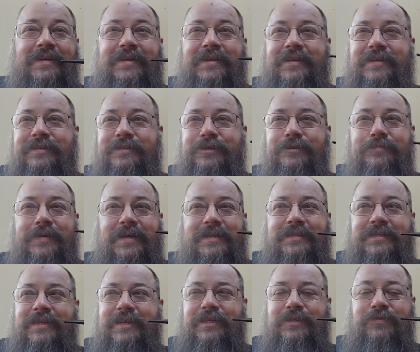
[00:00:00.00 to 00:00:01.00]
The
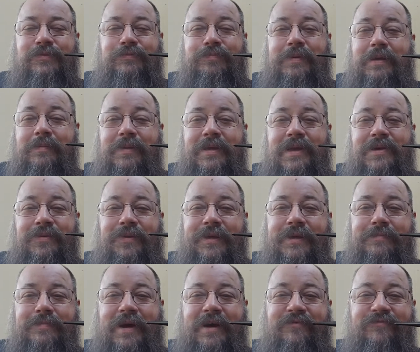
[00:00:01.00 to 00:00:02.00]
2x6 was probably only
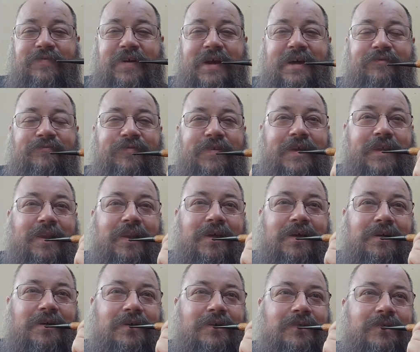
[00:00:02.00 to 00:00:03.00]
about 5 feet
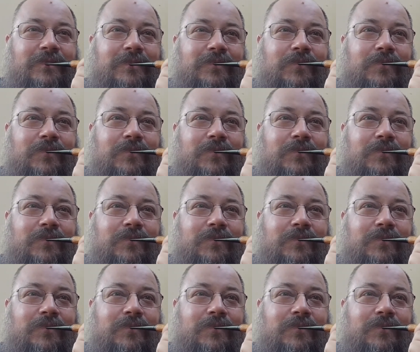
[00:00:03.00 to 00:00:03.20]
long.